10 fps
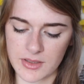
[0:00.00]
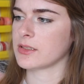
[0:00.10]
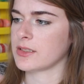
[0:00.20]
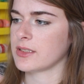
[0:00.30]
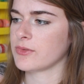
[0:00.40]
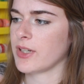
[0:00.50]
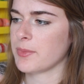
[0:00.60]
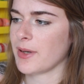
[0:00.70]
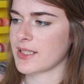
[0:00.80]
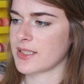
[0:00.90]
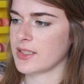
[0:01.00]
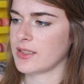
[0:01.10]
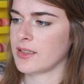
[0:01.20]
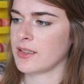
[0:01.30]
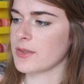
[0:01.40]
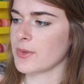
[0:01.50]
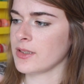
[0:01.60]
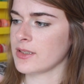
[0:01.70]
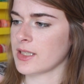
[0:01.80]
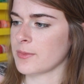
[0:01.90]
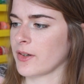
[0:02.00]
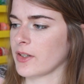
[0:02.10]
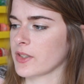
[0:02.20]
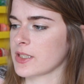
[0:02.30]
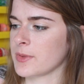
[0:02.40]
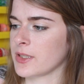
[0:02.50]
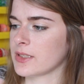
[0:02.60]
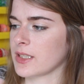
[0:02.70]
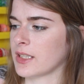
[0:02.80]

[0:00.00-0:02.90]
So there's this red pattern, this one says Merry Christmas,